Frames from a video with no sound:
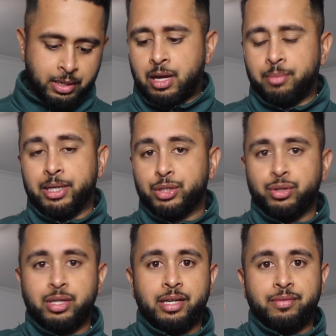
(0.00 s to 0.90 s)
I'll make
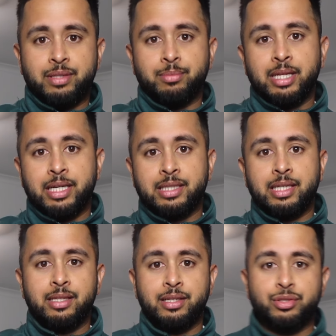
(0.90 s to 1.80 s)
sure to leave some links
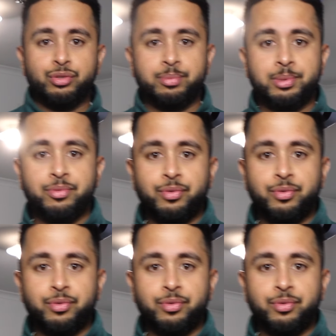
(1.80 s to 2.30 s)
in the description